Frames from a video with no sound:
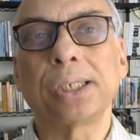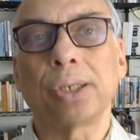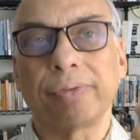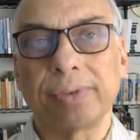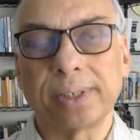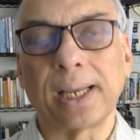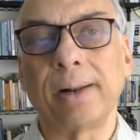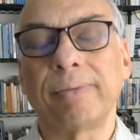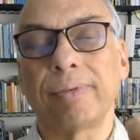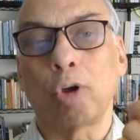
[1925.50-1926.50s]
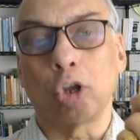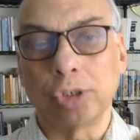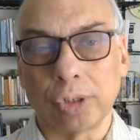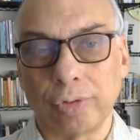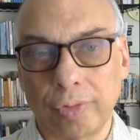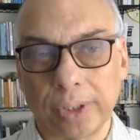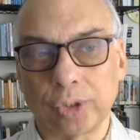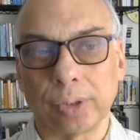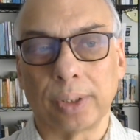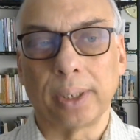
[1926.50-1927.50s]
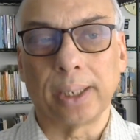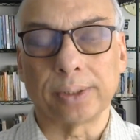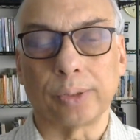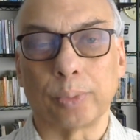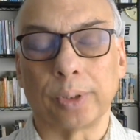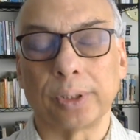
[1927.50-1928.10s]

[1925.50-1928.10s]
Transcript: of self concentration, as it were.